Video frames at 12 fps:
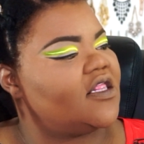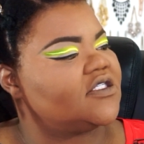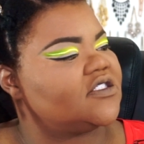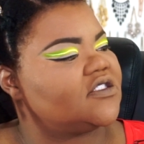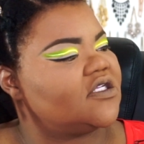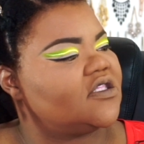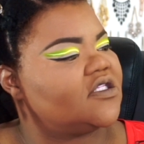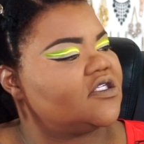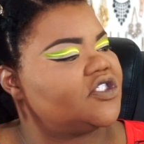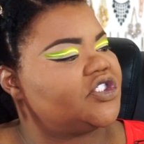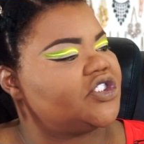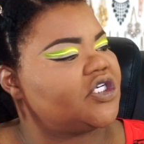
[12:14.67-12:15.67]
this is in
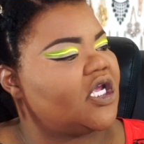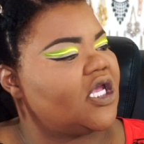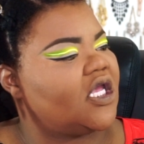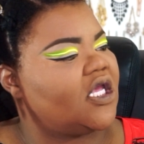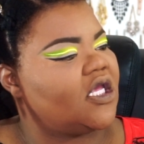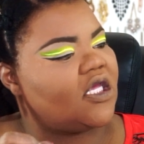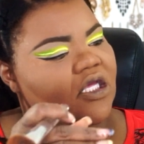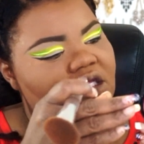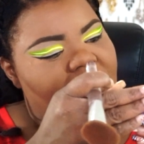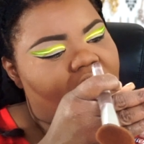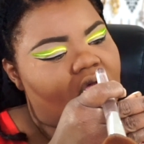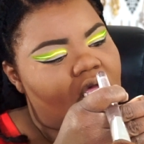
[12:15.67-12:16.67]
the
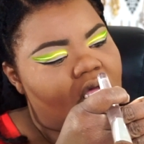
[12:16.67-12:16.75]
shade